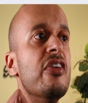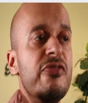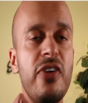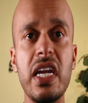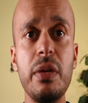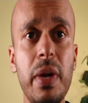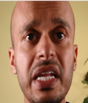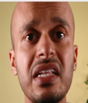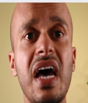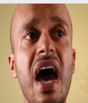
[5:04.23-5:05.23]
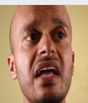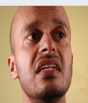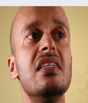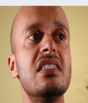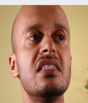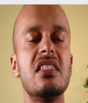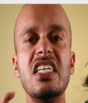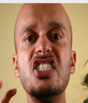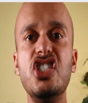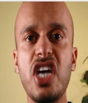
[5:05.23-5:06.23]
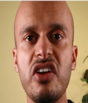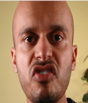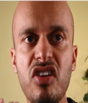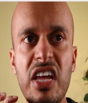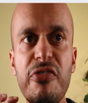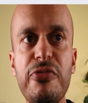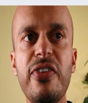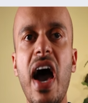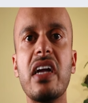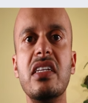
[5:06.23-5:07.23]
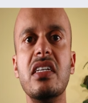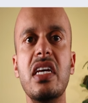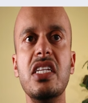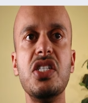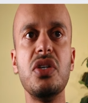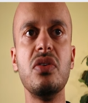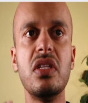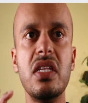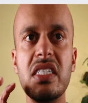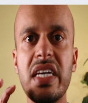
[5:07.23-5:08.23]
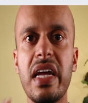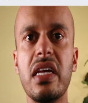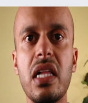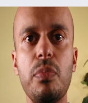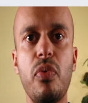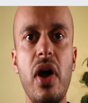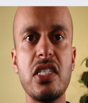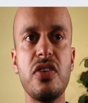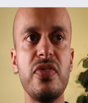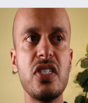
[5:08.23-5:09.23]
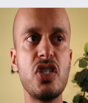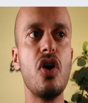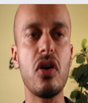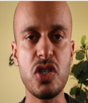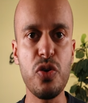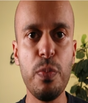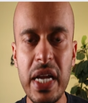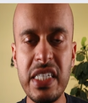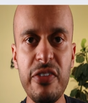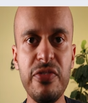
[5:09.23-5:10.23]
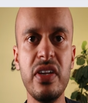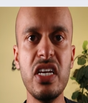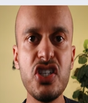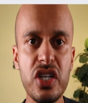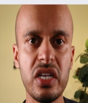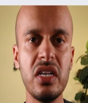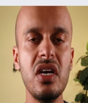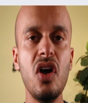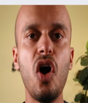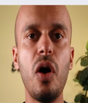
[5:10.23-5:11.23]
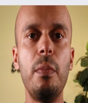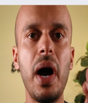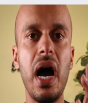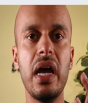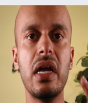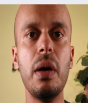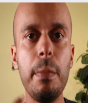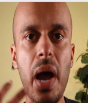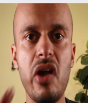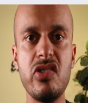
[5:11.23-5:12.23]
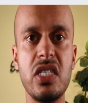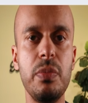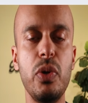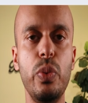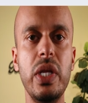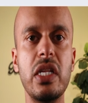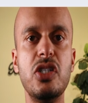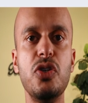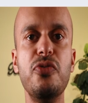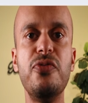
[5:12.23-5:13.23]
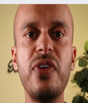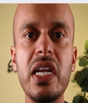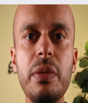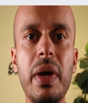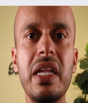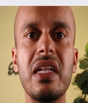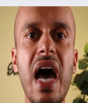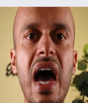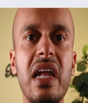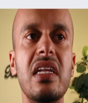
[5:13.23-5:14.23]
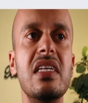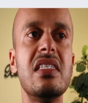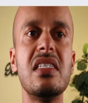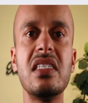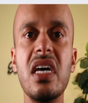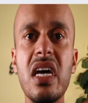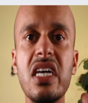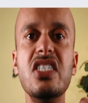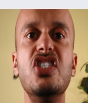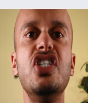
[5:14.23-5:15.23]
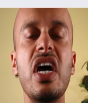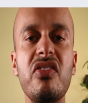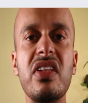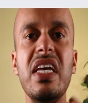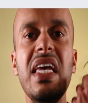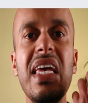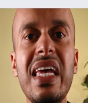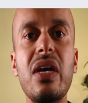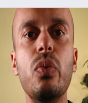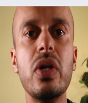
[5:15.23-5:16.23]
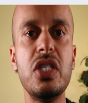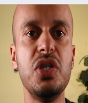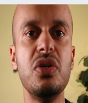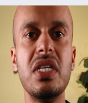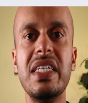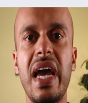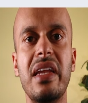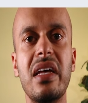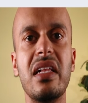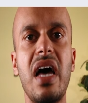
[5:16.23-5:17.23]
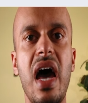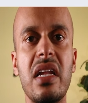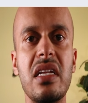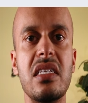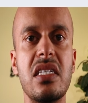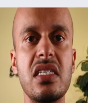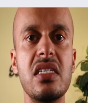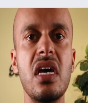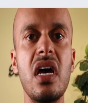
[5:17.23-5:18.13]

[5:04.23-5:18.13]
fundamental analysis is generally factored into the technical price of a stock. So by definition, or by comparison between the two, fundamental analysis is generally equal to the technical analysis